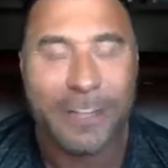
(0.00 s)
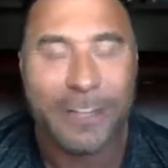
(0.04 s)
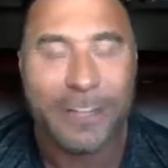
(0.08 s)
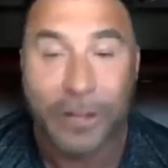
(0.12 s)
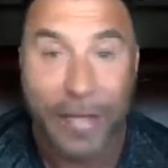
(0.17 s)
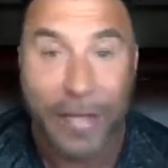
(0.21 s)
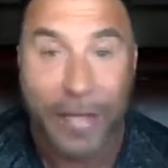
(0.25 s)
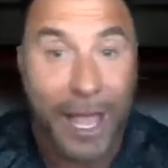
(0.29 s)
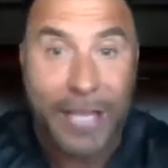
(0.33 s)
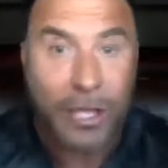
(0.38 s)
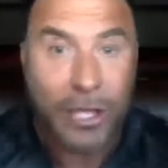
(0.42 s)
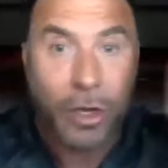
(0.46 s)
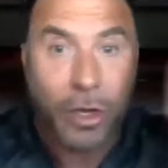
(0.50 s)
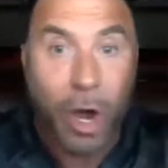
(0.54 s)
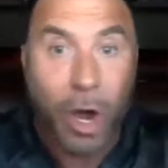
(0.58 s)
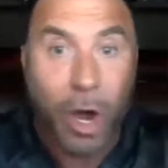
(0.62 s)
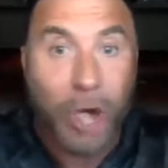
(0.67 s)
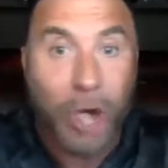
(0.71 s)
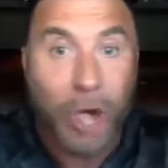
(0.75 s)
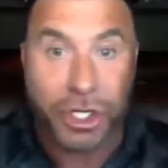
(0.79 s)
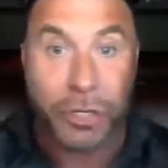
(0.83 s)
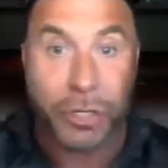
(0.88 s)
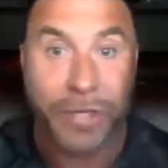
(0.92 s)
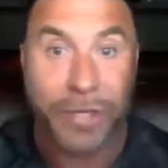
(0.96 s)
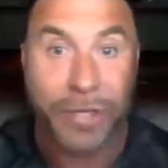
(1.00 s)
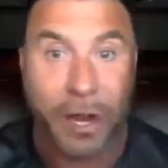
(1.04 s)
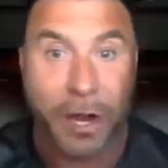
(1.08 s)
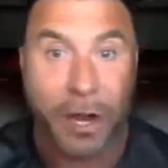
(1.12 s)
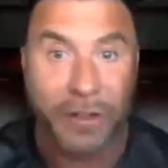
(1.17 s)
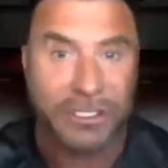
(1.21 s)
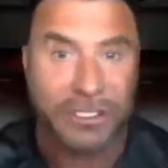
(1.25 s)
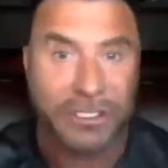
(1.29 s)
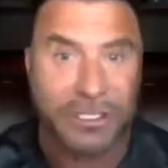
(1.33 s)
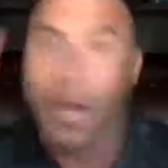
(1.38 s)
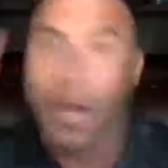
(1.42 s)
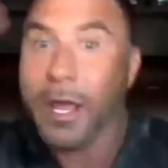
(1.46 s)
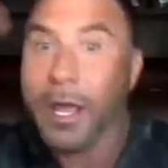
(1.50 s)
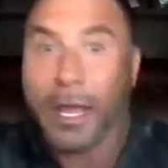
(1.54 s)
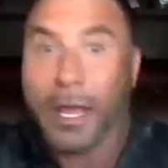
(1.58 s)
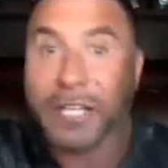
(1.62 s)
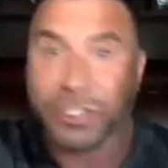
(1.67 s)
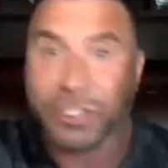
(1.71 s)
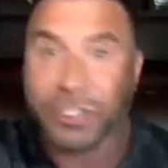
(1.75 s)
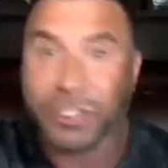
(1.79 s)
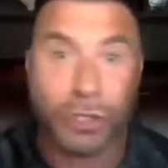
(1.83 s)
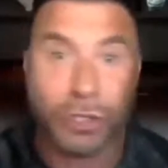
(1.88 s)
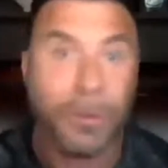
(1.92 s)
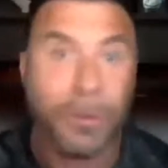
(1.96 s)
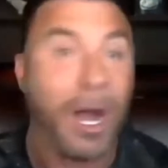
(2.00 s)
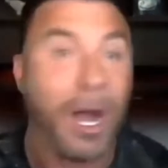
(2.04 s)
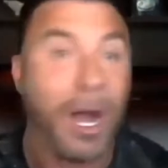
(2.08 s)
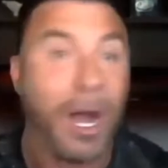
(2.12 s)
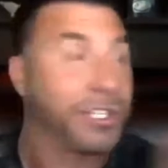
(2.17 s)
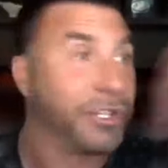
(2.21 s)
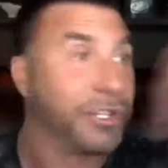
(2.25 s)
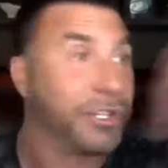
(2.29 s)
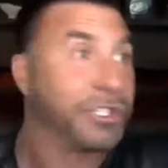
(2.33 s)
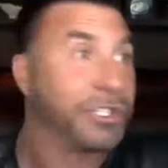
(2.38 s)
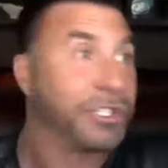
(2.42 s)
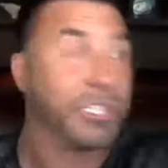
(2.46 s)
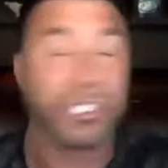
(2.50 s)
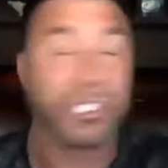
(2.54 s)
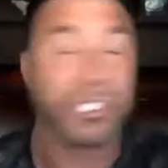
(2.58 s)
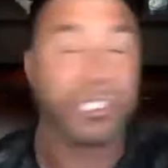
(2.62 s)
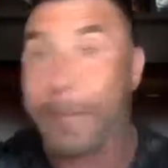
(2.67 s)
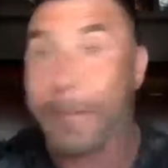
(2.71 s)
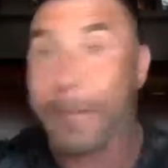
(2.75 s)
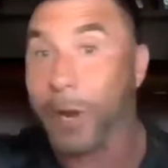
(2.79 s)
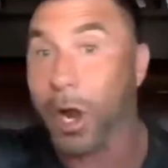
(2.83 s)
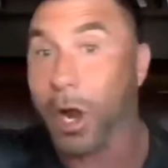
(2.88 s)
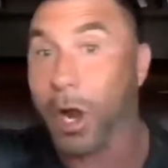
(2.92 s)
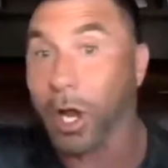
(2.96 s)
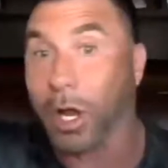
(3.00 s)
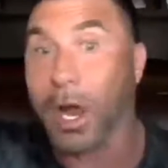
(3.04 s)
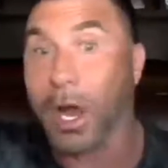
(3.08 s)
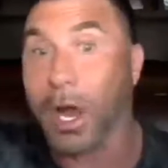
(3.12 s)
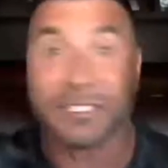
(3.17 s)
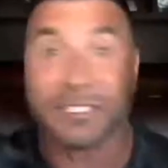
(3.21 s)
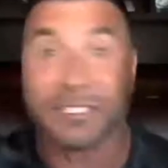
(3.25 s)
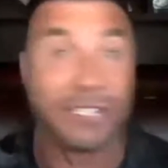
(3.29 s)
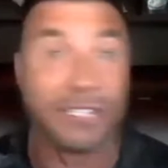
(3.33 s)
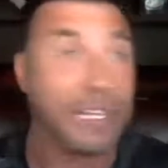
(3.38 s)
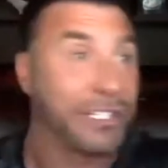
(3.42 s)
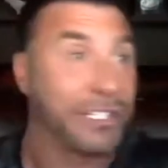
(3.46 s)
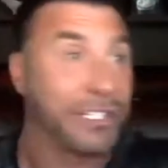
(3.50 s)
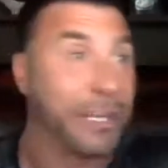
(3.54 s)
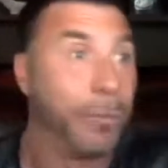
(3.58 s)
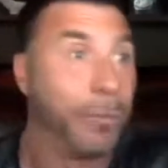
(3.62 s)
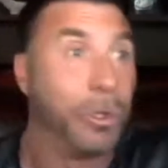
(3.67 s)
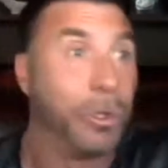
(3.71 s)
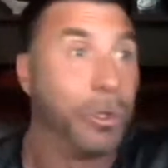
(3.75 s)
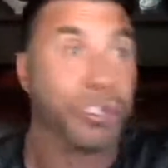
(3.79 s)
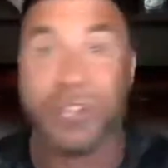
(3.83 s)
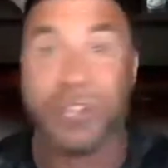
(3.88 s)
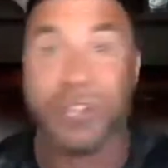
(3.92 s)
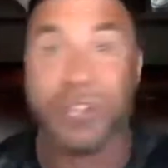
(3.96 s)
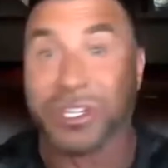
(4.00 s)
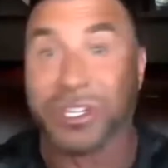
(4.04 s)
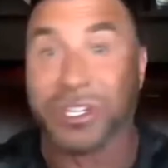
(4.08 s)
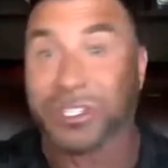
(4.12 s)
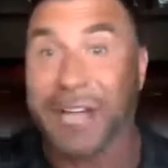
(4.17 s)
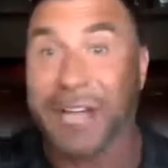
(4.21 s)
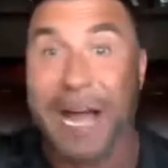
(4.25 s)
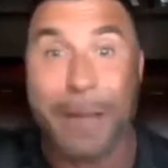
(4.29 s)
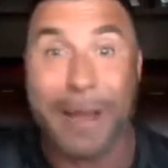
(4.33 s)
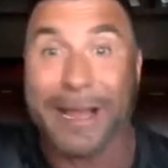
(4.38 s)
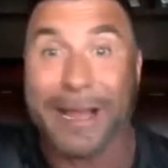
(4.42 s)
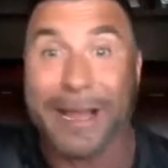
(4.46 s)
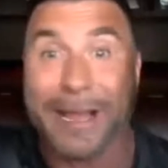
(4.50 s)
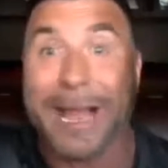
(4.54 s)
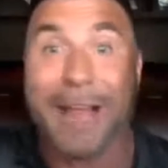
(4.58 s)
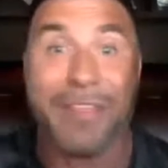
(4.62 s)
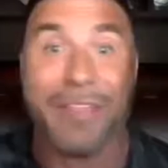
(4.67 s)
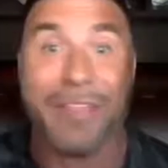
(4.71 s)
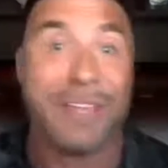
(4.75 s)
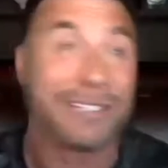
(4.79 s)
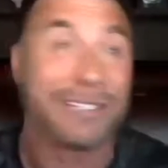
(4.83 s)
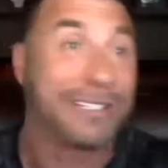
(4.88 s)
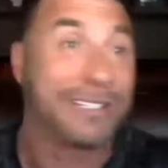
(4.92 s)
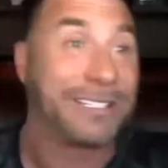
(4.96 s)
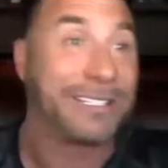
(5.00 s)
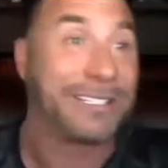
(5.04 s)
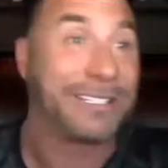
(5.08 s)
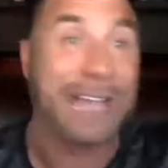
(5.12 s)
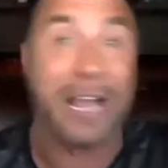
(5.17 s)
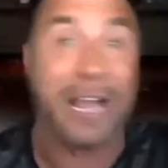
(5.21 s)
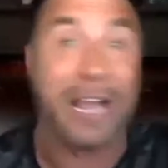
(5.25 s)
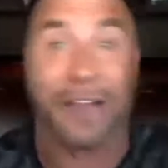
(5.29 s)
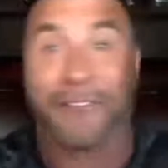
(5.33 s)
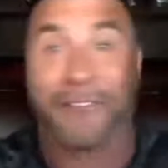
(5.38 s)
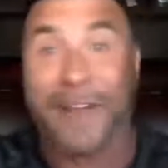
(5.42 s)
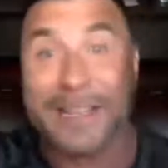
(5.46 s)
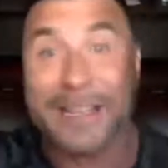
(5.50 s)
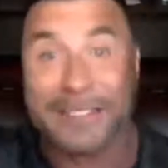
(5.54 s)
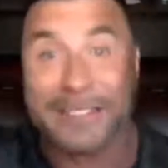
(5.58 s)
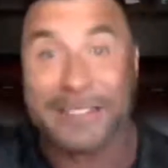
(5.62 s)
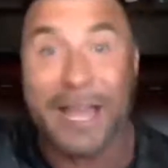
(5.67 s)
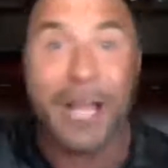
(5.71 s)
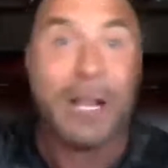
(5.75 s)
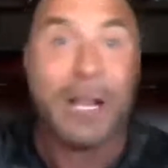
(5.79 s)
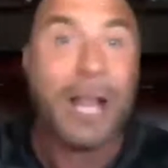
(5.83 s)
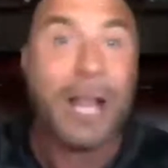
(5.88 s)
Okay. Aren't you doing that all the time? It's too much. There's this seminar. It costs this. I'm losing this time. I got this sacrifice, that.